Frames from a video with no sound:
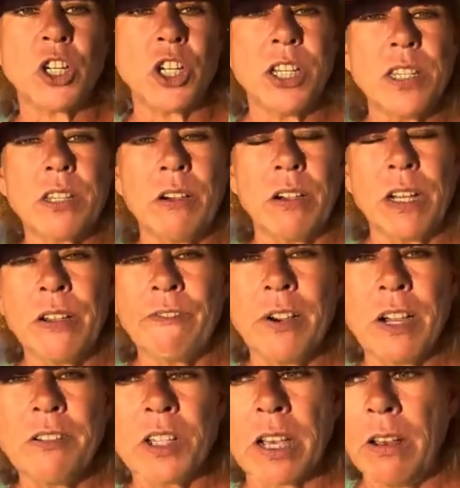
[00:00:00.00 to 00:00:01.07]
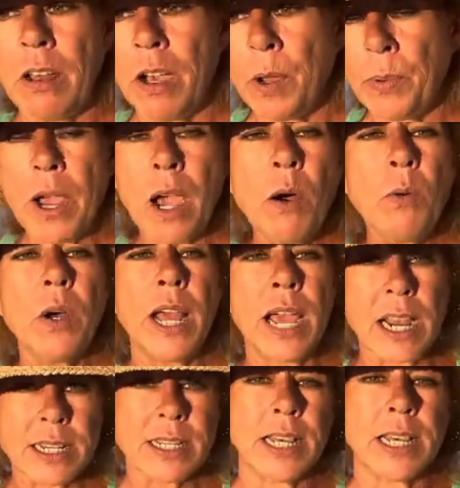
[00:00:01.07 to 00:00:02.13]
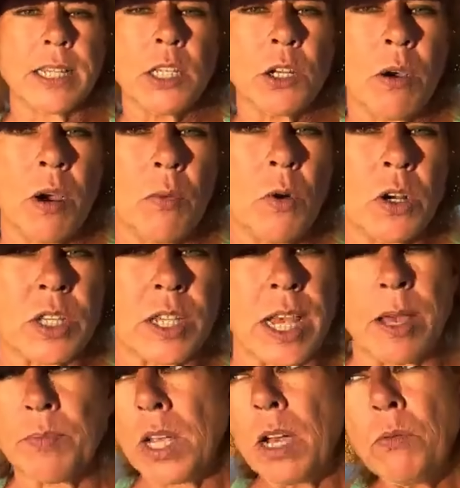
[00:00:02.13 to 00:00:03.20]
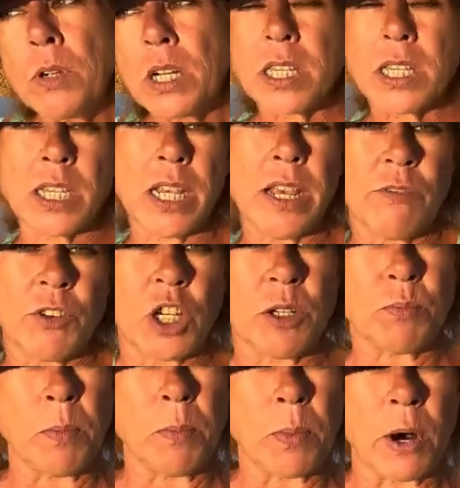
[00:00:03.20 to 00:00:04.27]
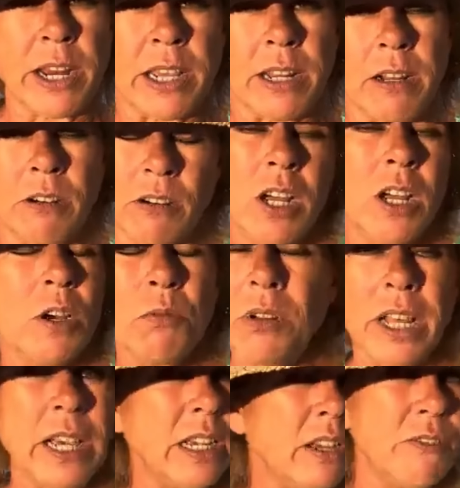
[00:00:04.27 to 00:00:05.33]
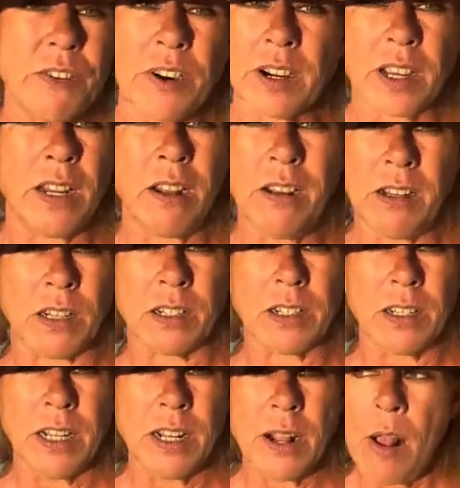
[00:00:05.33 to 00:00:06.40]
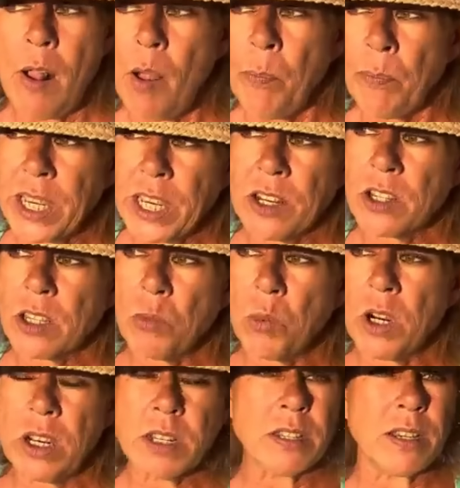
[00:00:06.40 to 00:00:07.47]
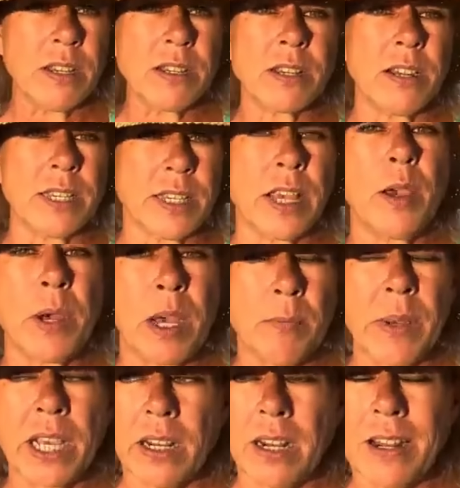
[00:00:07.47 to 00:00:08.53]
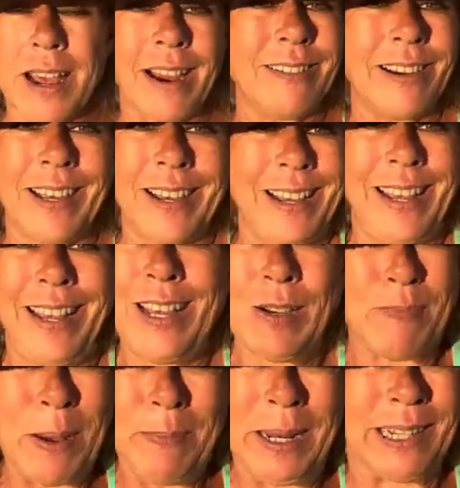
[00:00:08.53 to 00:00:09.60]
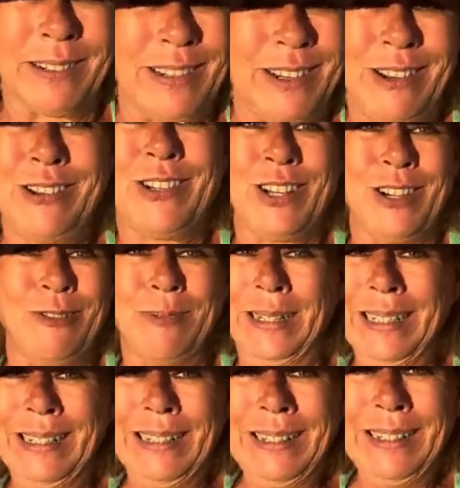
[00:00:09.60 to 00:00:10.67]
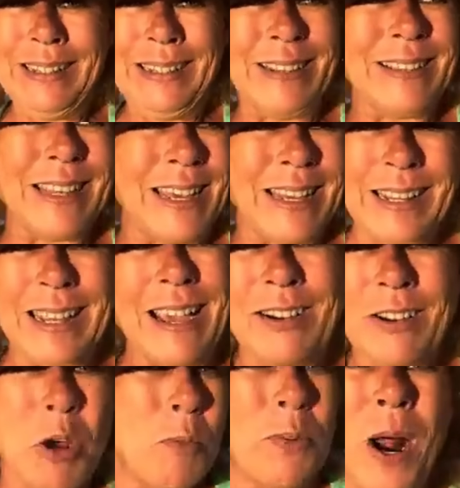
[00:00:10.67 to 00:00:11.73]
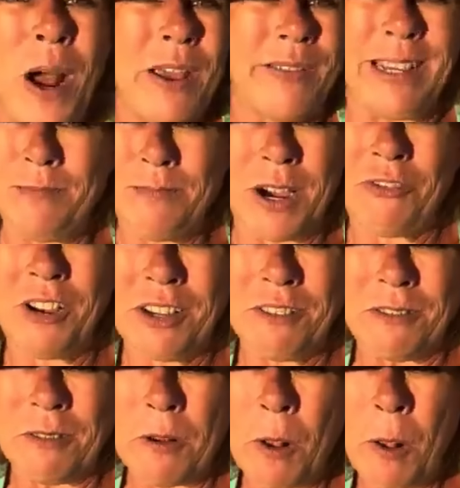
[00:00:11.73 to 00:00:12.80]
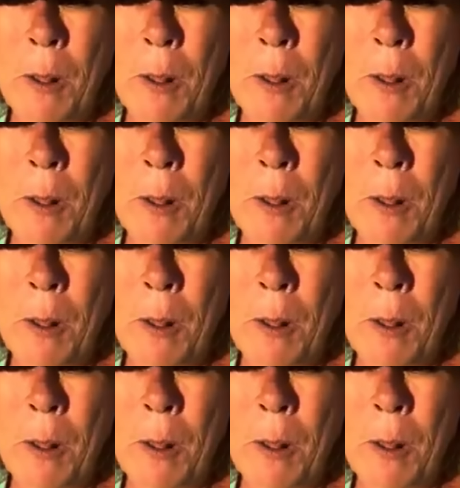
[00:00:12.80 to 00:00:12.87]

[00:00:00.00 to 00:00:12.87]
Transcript: what she's got in the photo library. I want access to her WhatsApps. I want to see if she's been breaking it all. Well, they can fucking look. Because the worst things I say about Meghan and Harry are here public on YouTube. You know, they are not private in my phone.